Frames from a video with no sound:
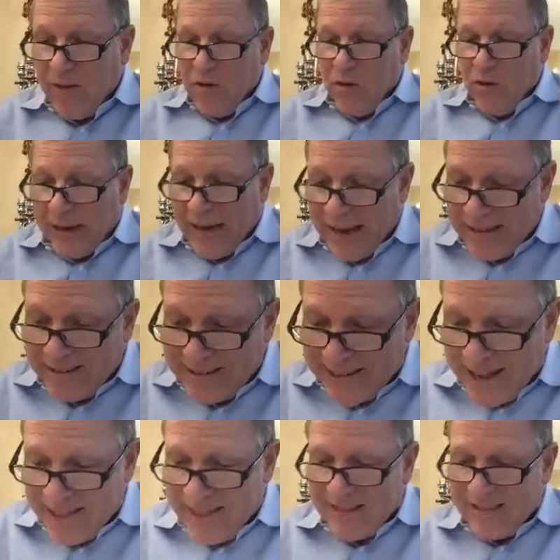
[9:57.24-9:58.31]
You can't
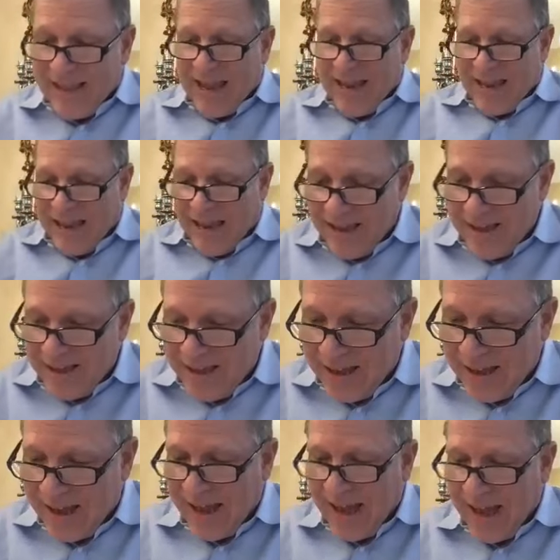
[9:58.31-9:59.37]
say that they
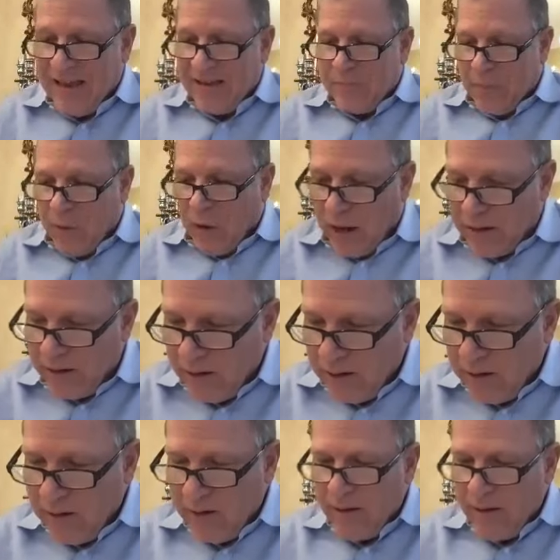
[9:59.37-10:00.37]
ate man